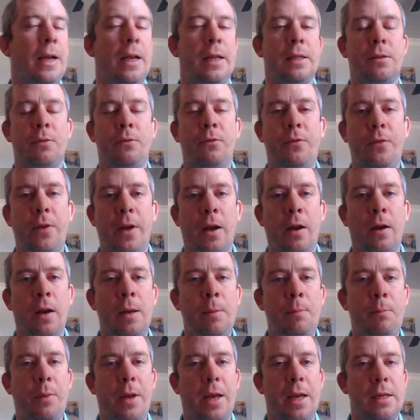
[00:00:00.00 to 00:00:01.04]
It's a very
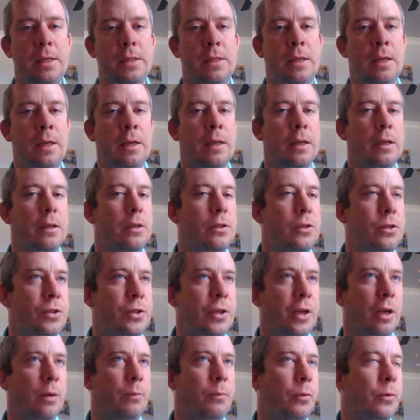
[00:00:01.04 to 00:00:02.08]
basic
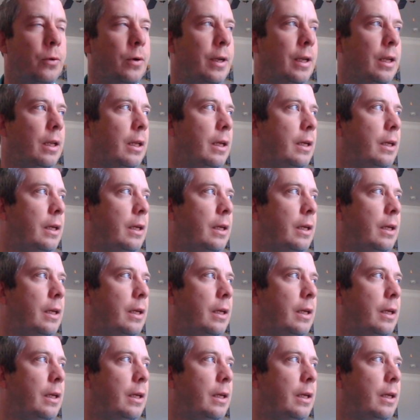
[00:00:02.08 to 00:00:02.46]
SharePoint